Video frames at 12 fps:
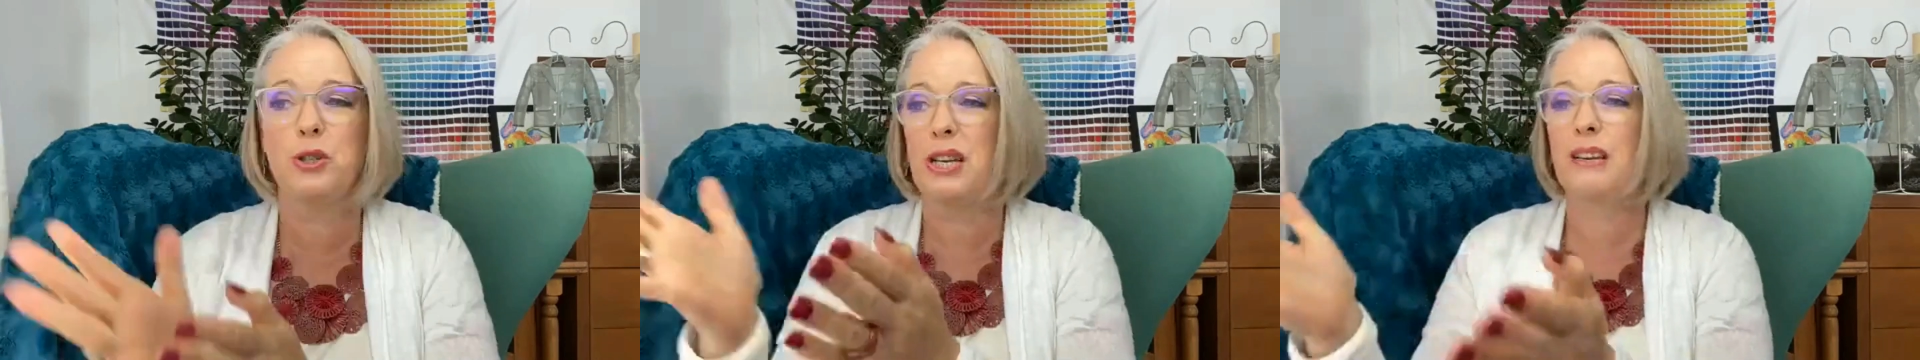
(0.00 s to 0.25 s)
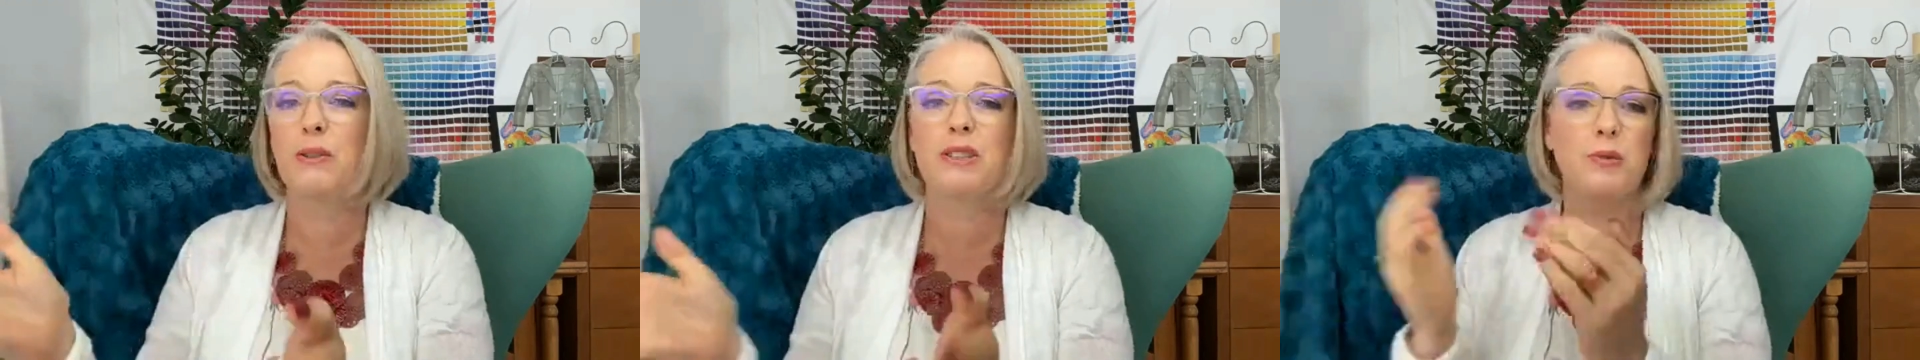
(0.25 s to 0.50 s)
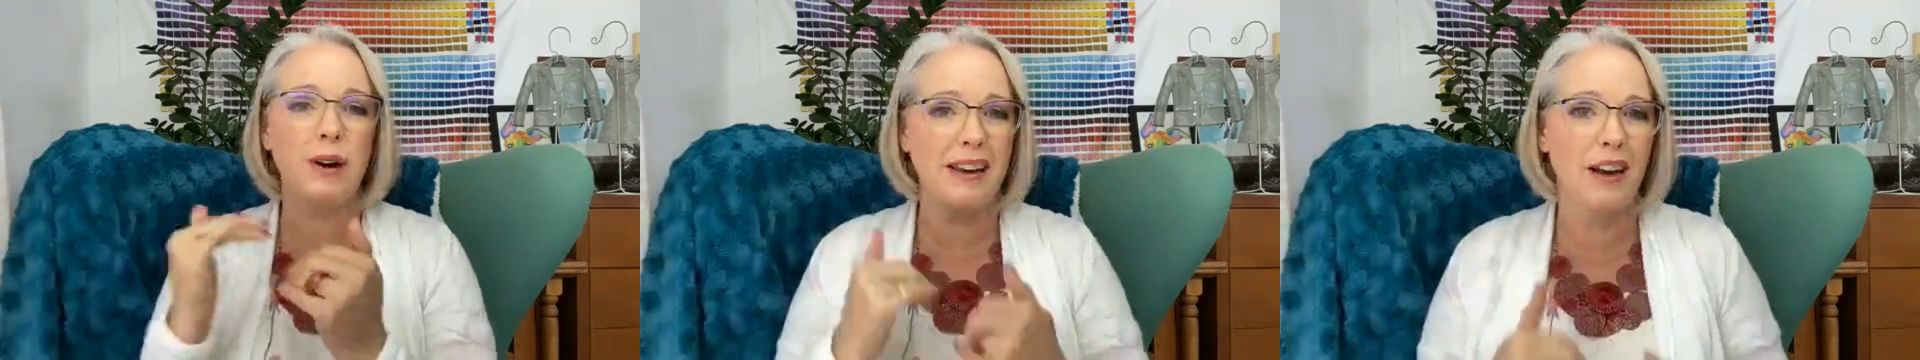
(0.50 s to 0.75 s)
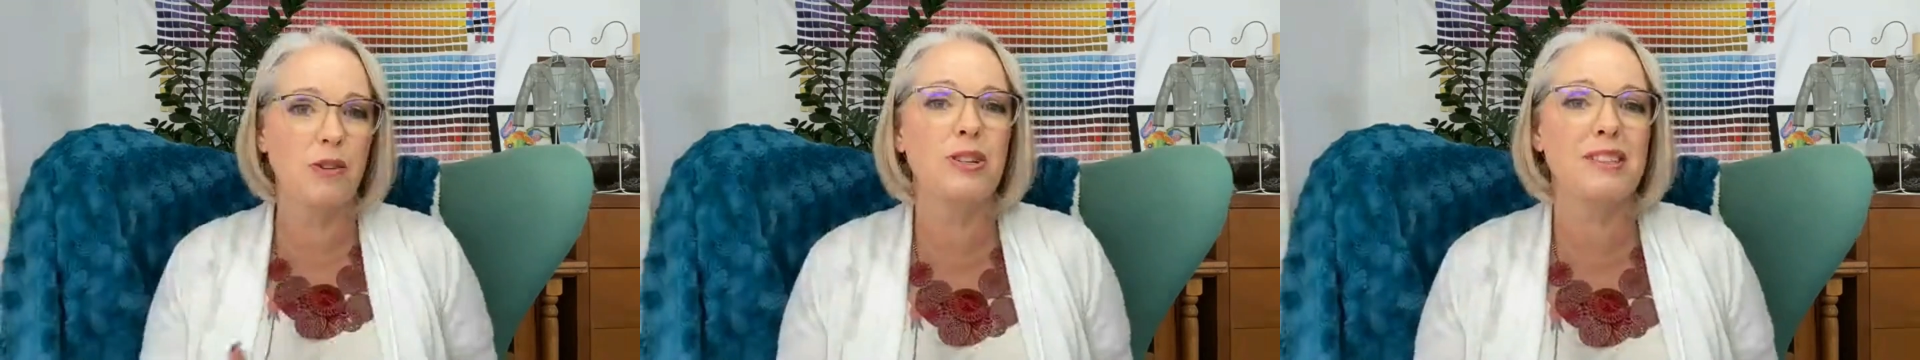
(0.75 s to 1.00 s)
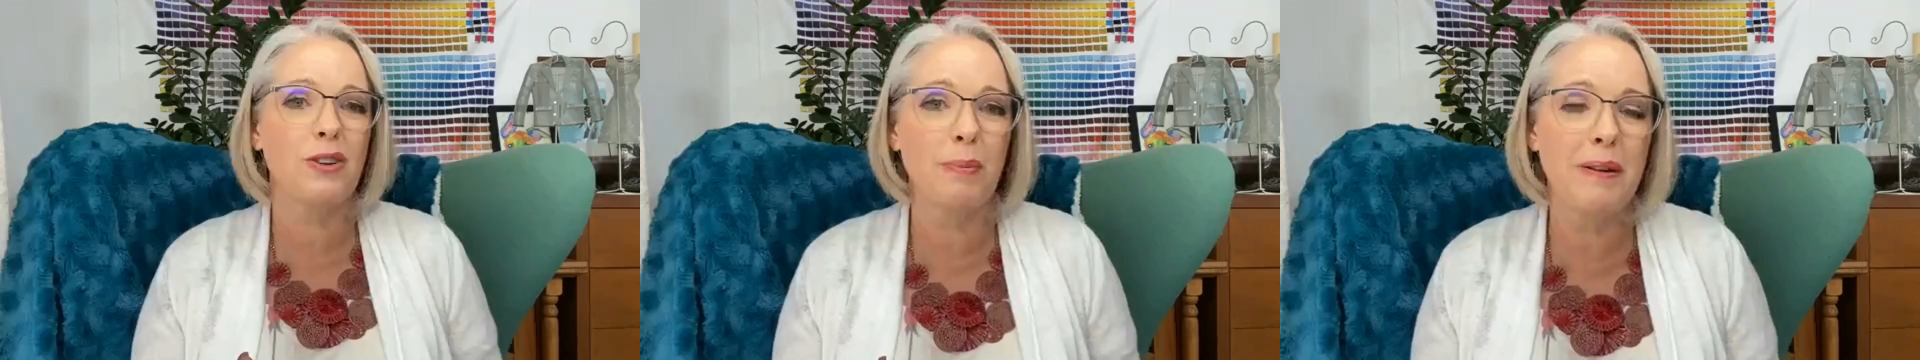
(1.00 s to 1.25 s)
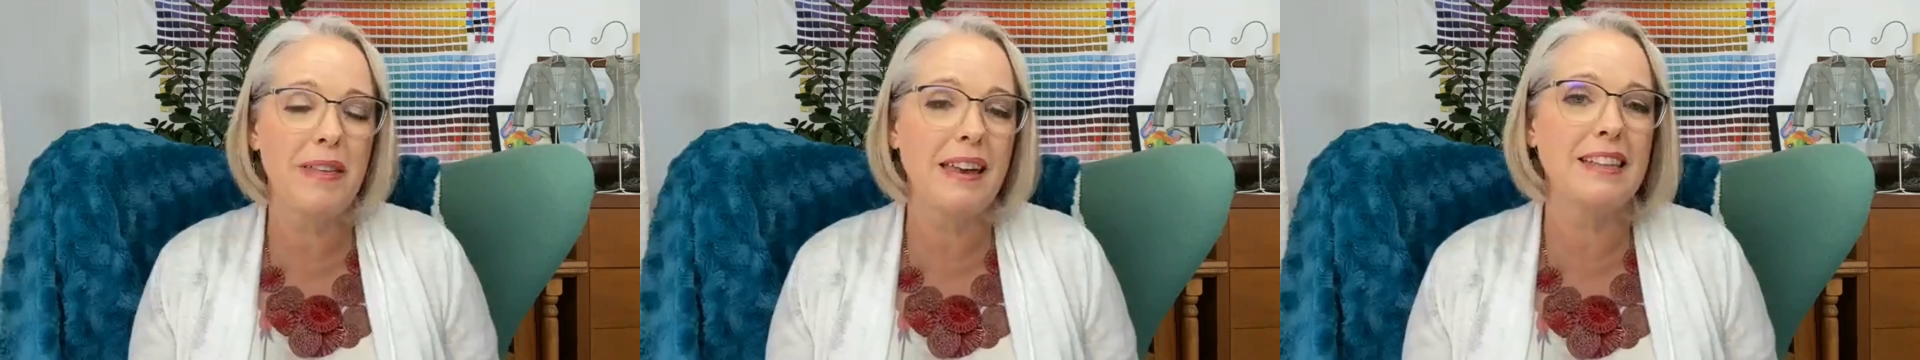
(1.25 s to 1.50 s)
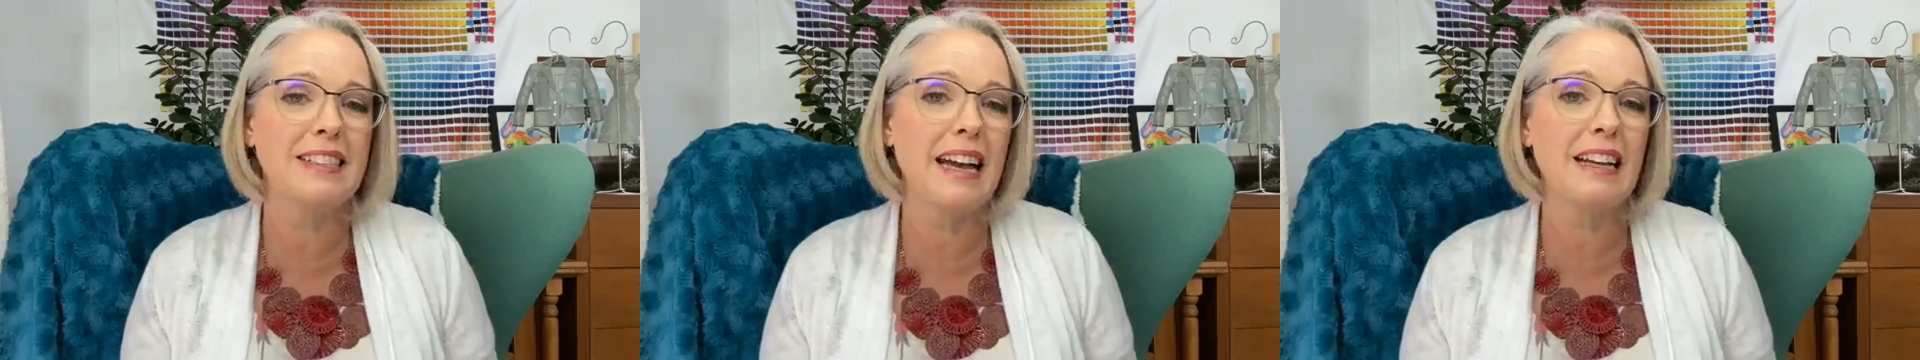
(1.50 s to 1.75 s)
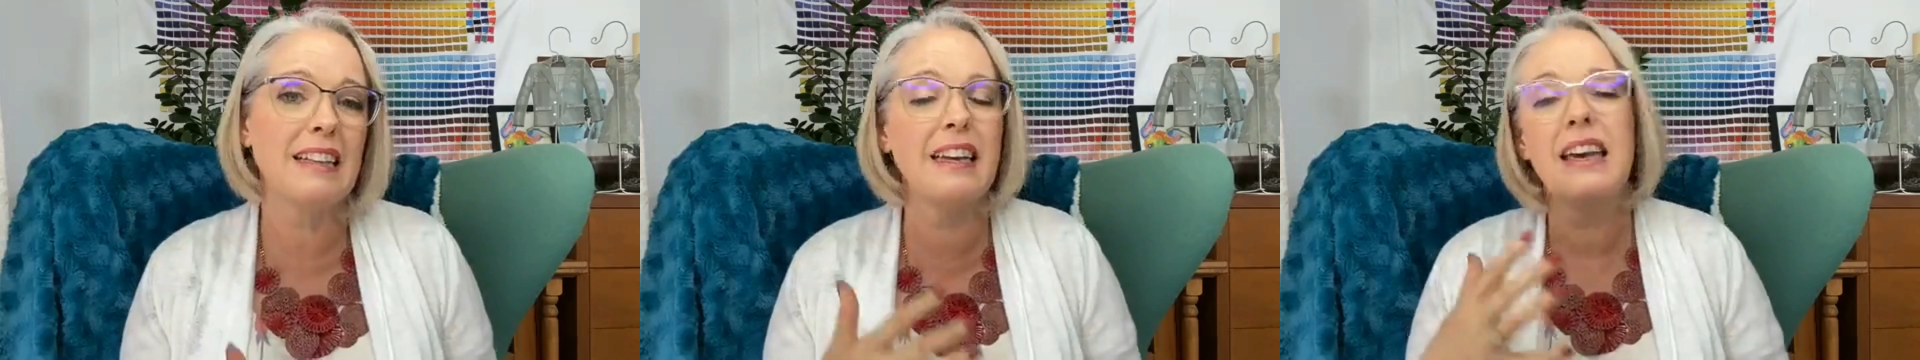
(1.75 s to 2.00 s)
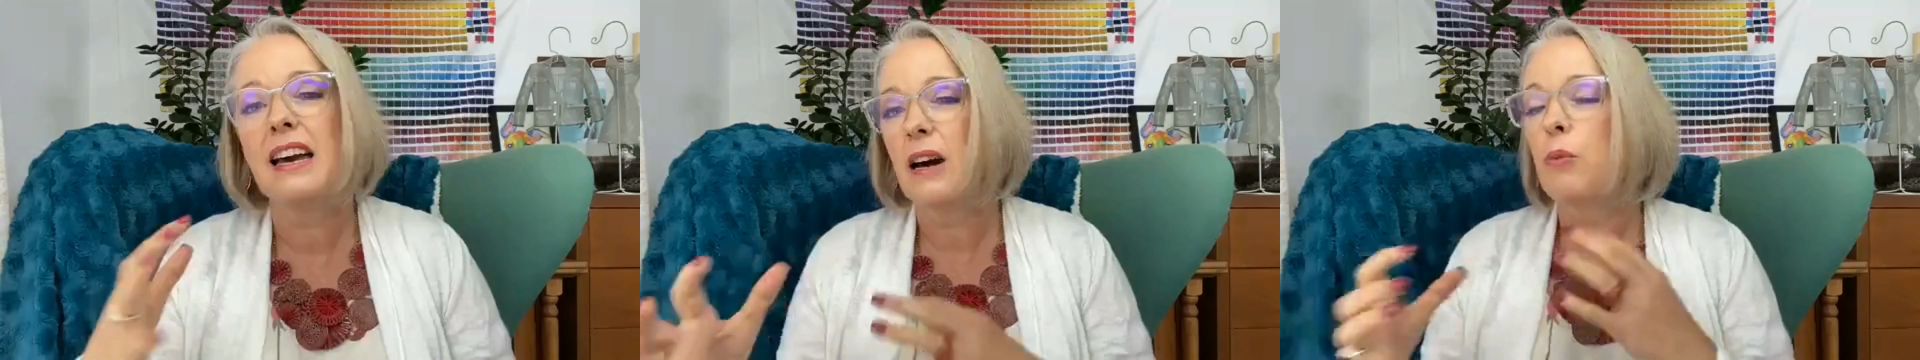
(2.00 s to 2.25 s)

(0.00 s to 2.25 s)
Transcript: she looks great, I'll just copy that exactly.